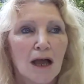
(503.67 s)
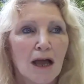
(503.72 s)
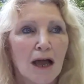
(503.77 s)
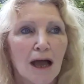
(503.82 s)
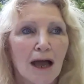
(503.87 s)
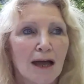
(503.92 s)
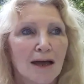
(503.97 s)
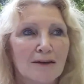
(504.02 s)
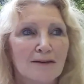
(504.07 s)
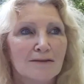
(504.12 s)

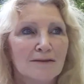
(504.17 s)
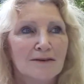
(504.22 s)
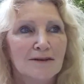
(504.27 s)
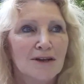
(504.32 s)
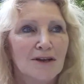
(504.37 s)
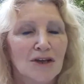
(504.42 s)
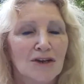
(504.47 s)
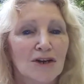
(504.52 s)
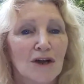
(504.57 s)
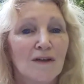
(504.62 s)
And
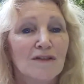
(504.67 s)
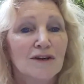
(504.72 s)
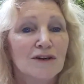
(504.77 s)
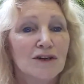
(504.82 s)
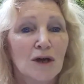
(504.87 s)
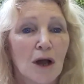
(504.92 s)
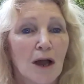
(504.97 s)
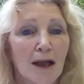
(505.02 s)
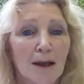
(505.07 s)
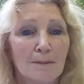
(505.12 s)
another
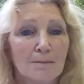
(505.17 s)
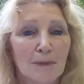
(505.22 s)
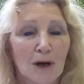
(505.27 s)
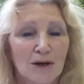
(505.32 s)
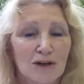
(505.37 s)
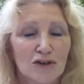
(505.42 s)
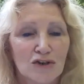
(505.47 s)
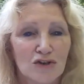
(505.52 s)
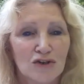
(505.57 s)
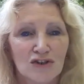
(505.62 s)
time,
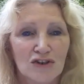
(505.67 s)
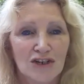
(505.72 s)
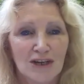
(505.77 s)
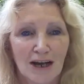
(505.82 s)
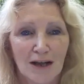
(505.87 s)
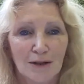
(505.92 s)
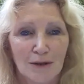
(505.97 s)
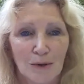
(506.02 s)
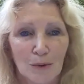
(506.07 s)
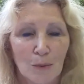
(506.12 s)
I'll just
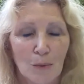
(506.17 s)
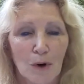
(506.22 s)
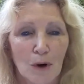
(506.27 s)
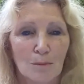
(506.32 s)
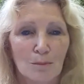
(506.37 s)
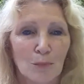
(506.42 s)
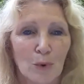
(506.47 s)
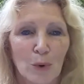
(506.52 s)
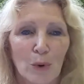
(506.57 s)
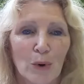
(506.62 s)
tell you one
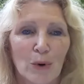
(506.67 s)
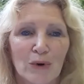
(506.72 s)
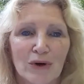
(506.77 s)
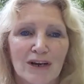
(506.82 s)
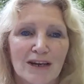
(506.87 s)
more,